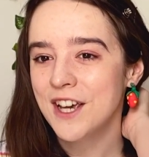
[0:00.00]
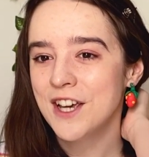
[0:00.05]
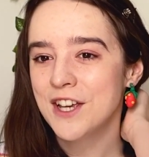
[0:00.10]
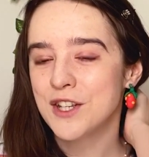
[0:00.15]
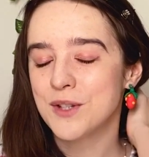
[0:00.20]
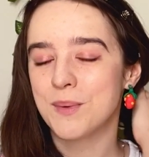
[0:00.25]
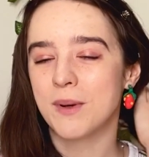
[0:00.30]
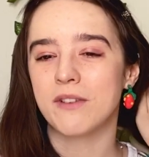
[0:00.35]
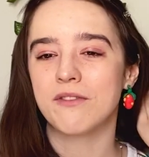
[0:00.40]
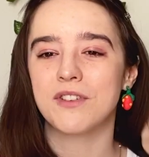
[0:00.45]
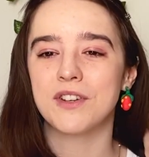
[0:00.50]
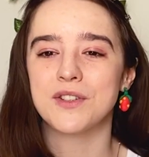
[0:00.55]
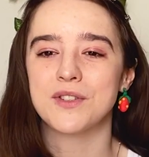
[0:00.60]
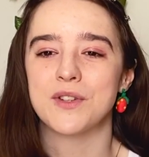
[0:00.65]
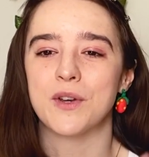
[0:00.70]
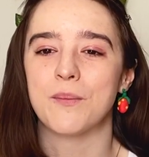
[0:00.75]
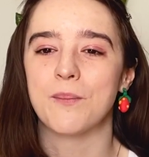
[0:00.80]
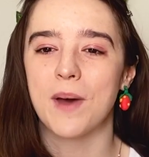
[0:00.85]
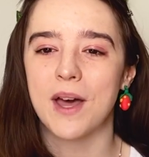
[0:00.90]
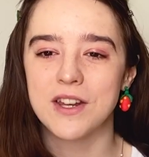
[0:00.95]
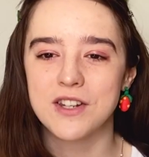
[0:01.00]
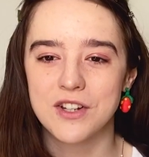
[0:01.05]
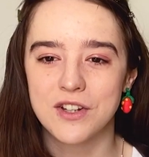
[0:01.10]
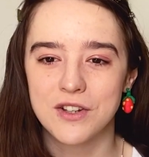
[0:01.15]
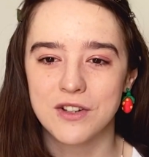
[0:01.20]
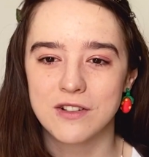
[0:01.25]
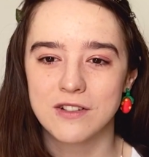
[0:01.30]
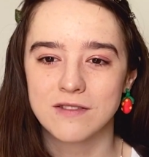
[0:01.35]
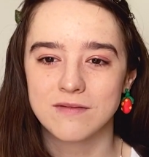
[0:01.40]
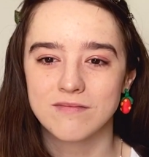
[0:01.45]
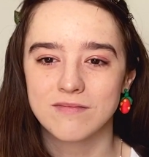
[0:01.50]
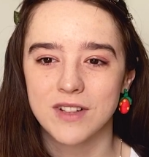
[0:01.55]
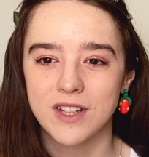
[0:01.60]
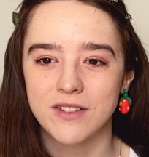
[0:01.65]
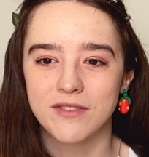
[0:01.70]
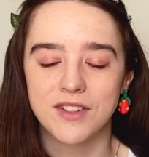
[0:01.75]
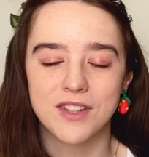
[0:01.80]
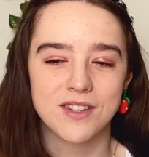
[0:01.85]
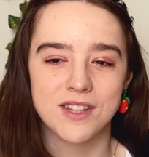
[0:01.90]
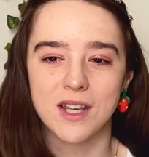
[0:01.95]
Spring feels so magical. It
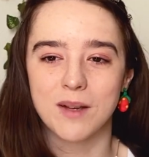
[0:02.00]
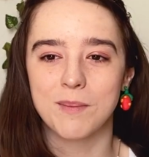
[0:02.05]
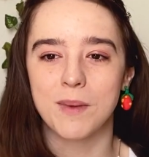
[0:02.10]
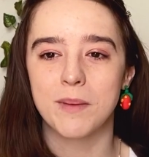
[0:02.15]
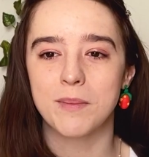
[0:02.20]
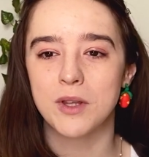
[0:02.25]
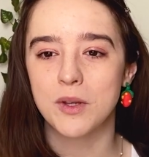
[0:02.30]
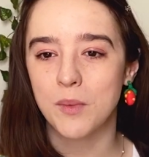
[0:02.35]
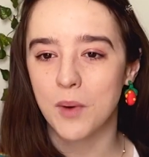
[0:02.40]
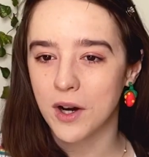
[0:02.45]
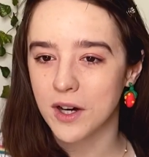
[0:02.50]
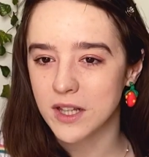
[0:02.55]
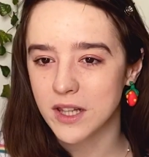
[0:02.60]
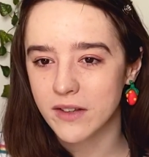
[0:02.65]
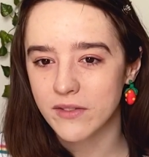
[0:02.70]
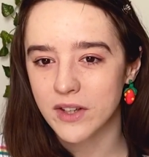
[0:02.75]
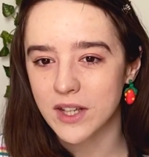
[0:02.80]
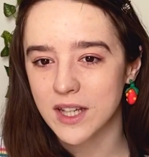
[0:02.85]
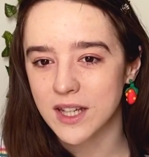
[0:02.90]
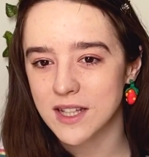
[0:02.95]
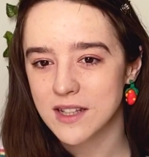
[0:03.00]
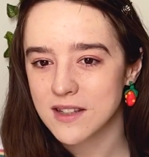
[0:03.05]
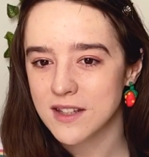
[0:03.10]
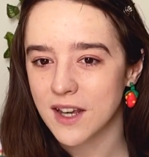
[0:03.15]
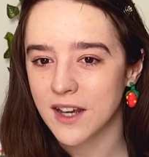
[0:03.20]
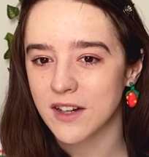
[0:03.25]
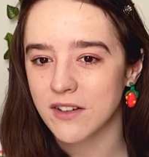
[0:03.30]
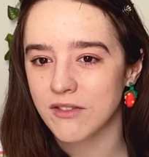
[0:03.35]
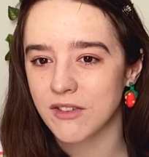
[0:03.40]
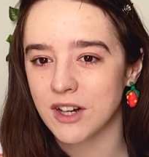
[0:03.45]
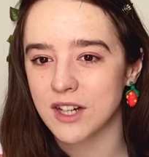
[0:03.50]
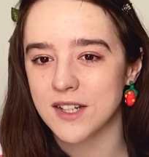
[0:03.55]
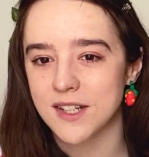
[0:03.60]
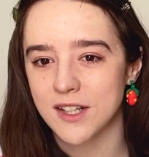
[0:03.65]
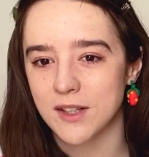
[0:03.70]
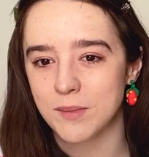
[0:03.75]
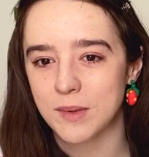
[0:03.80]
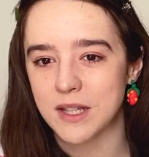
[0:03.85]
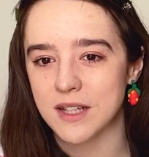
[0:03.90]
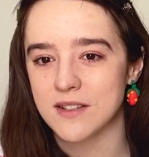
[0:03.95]
feels like maybe you are living inside a fairy
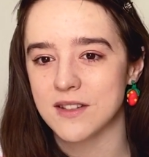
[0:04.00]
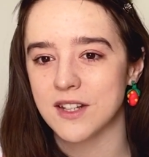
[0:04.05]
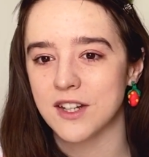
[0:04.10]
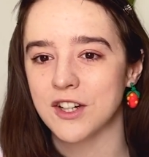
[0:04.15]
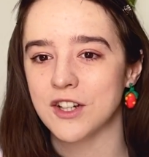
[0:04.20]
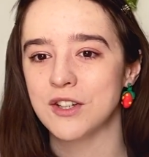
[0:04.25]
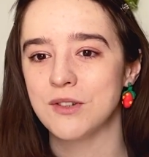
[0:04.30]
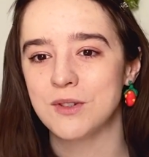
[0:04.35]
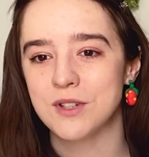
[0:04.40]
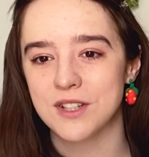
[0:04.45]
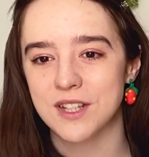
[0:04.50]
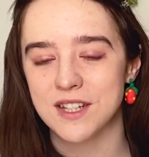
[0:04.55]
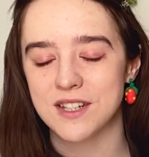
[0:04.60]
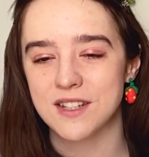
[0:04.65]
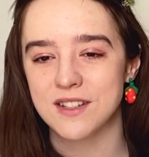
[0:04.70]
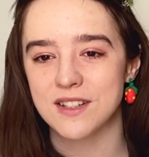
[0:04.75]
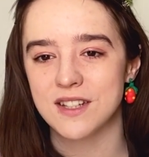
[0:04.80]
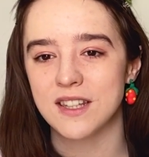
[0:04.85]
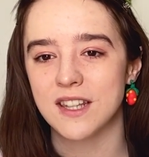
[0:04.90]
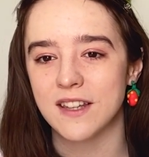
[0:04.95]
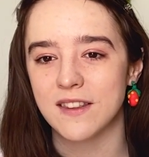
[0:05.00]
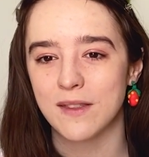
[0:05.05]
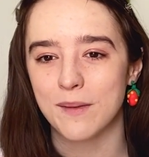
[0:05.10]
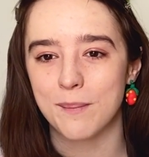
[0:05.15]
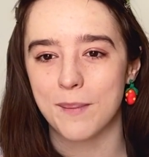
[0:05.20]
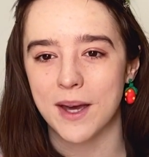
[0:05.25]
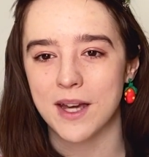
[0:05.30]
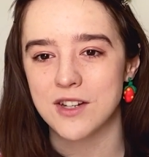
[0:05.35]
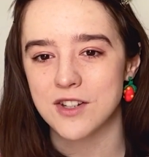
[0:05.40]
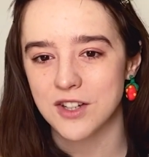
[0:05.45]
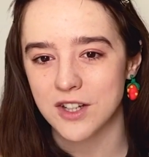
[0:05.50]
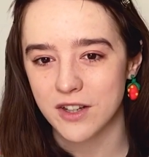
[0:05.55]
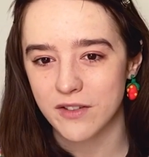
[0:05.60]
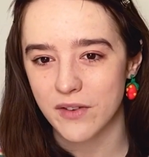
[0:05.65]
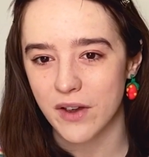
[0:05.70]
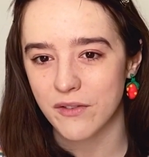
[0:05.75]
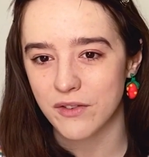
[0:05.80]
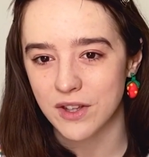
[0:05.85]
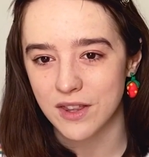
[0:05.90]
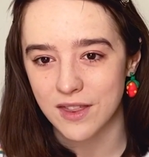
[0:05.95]
tale because here you just get to see like the magic of
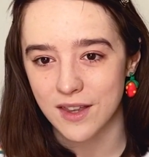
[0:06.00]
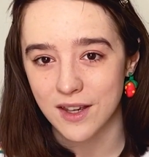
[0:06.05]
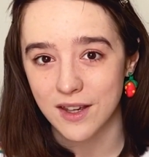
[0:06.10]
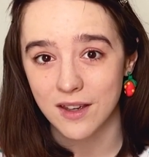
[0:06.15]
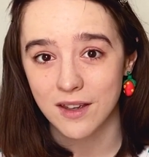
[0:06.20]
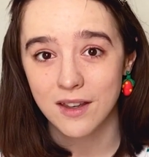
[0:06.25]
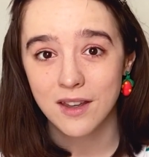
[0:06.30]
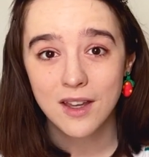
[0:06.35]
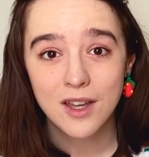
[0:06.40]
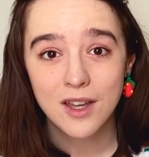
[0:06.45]
everything